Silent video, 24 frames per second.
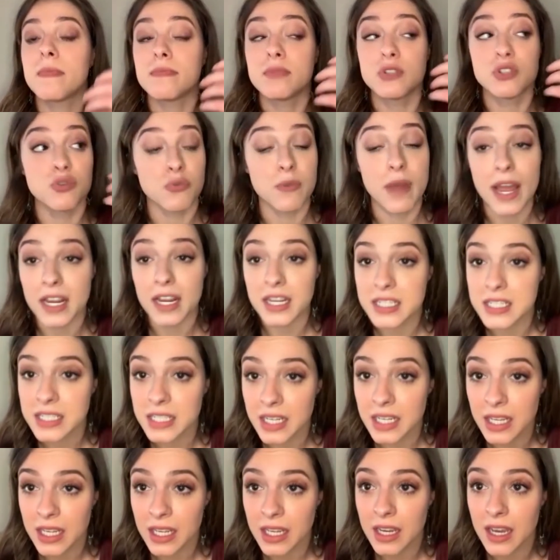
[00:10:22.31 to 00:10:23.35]

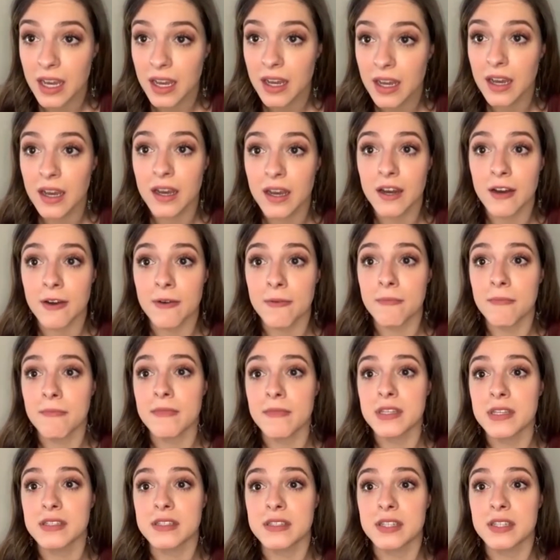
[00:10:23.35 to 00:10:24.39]
directing um,
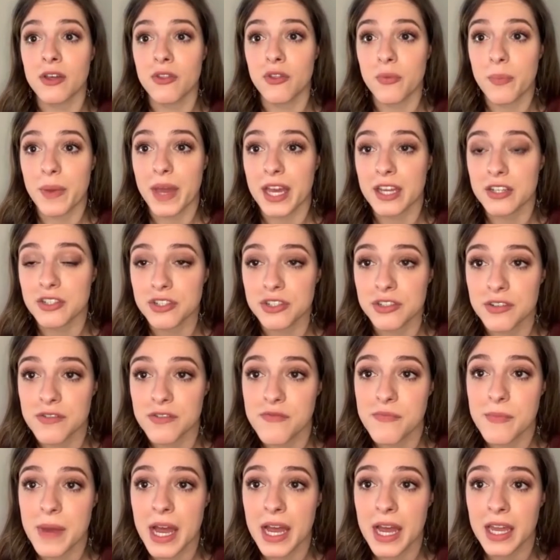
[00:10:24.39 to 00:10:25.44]
is another passion
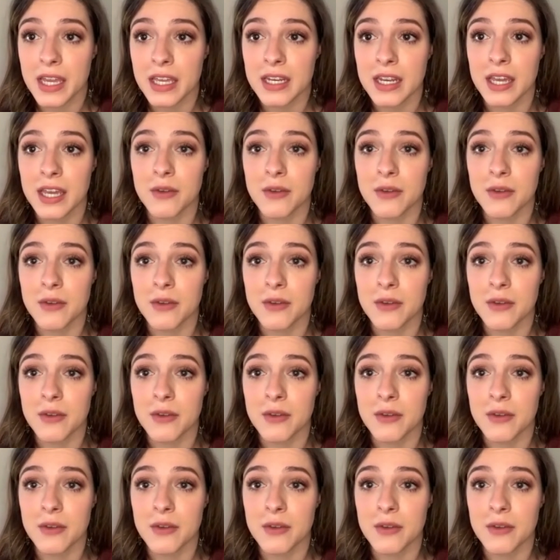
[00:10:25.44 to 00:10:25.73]
of mine.